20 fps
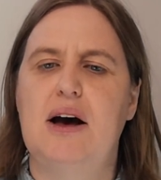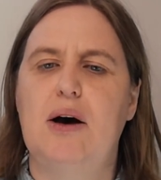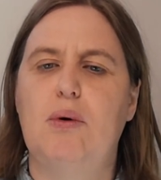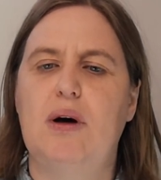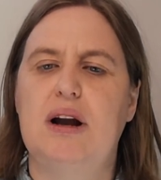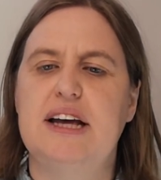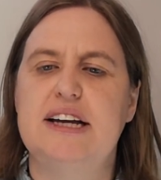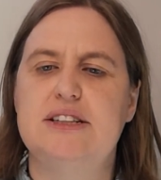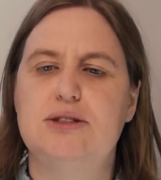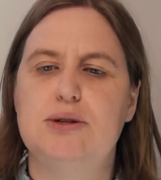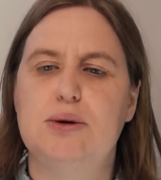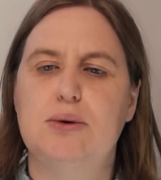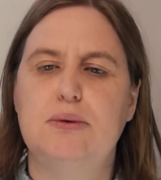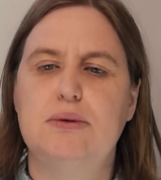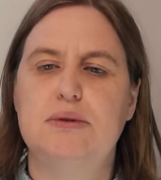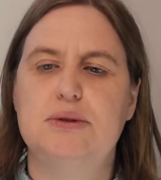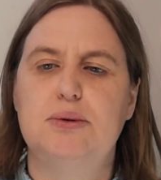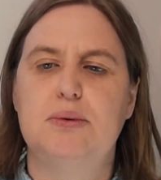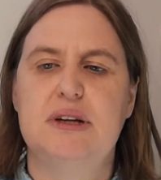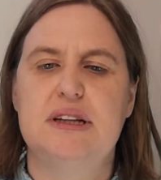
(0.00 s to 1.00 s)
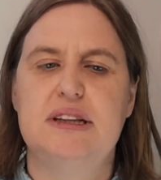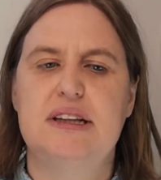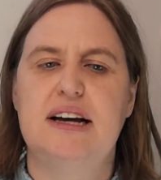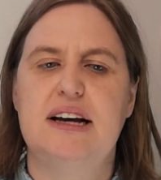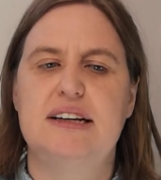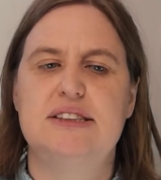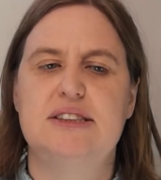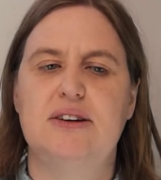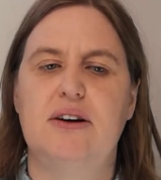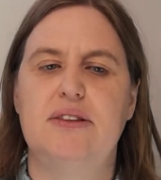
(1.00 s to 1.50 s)
while he talked with
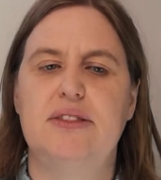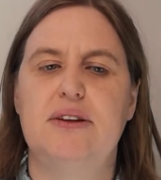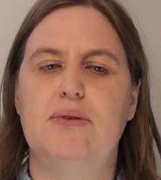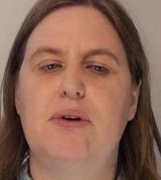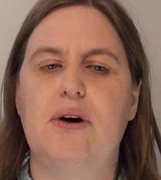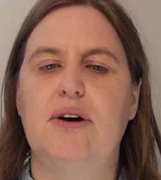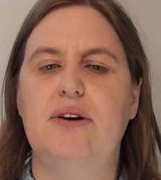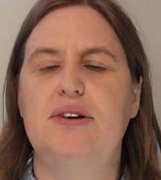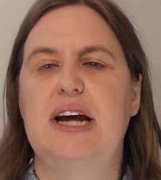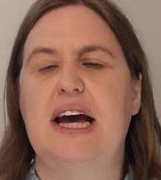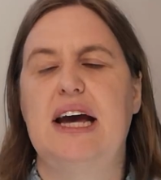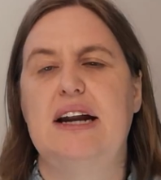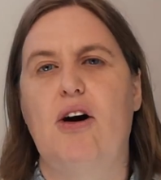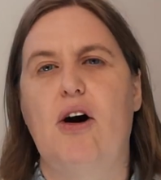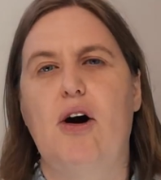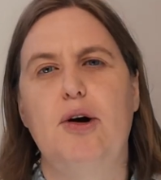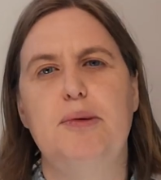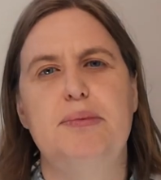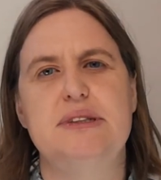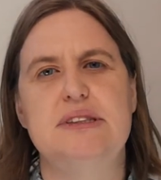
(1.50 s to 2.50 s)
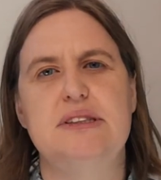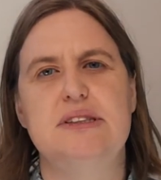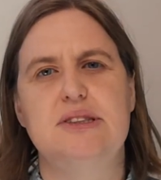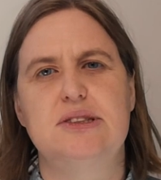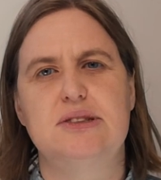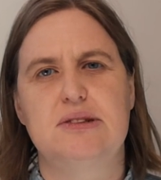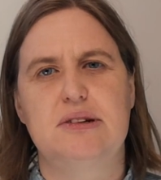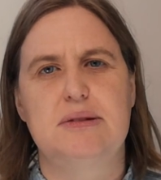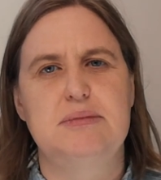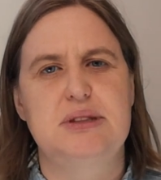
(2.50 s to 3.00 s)
us on the road and opened
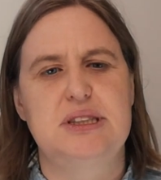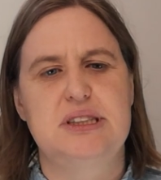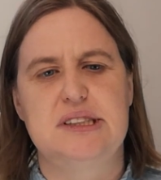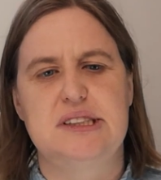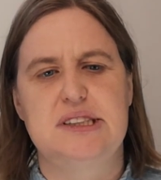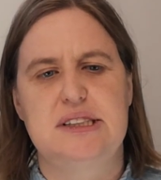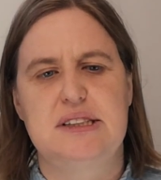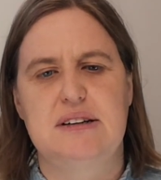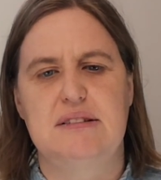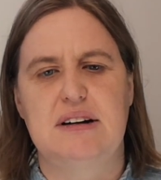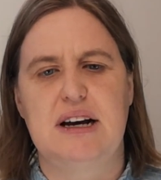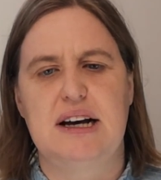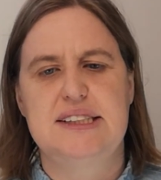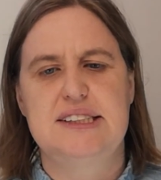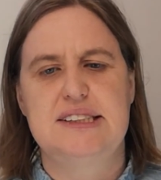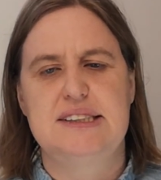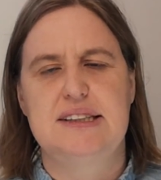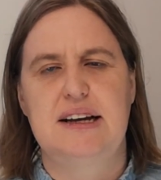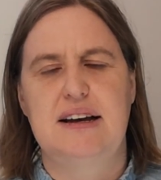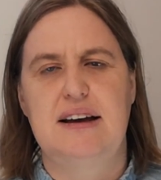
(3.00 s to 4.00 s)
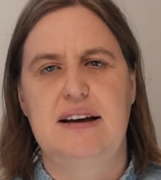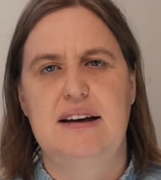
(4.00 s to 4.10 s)
scriptures to us?